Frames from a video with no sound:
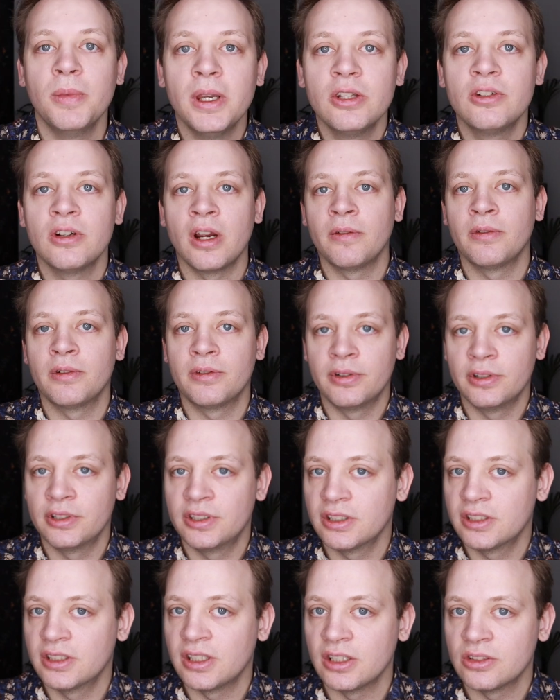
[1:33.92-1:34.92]
The main driver for
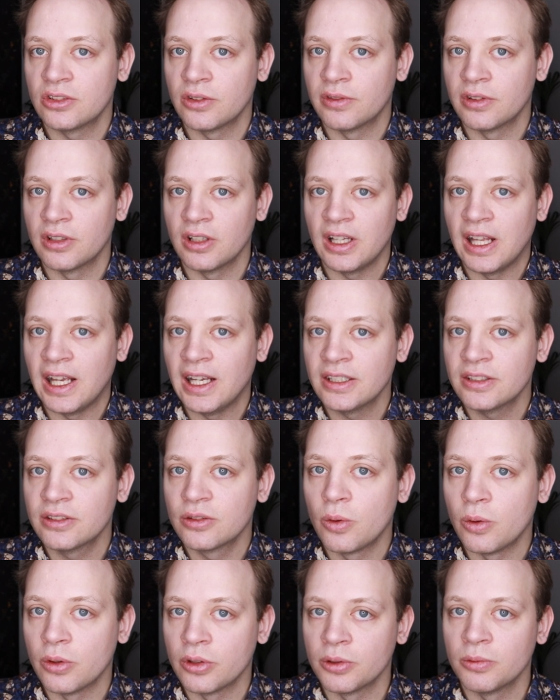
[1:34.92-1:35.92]
success over the
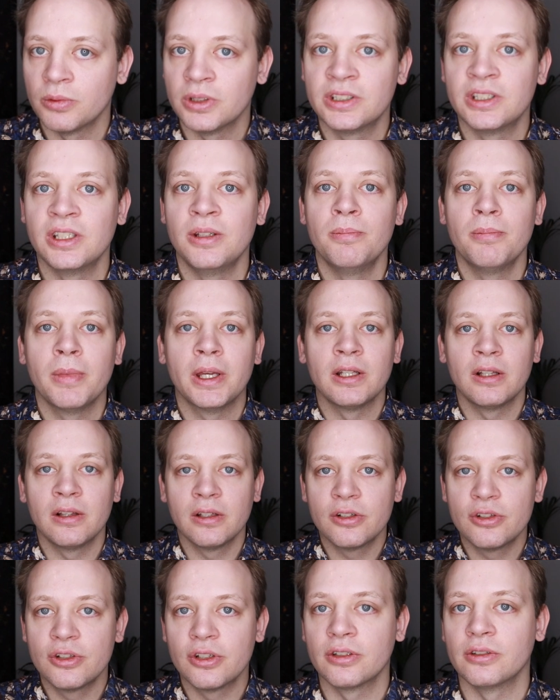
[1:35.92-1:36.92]
last quarter was the
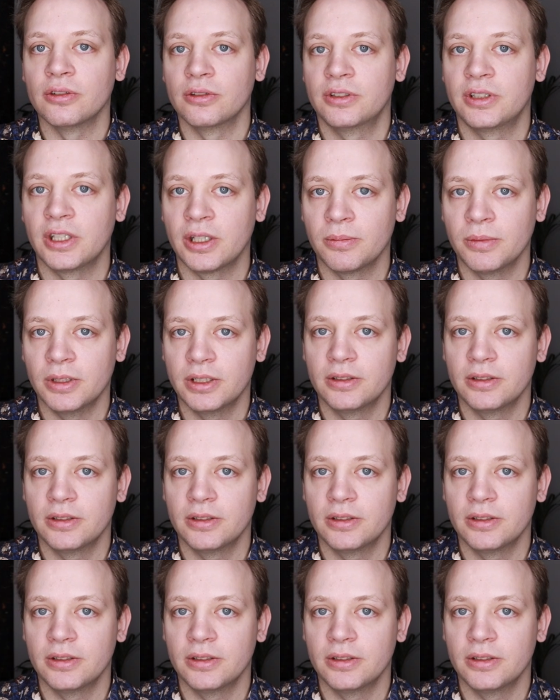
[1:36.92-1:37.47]
metallurgical segment.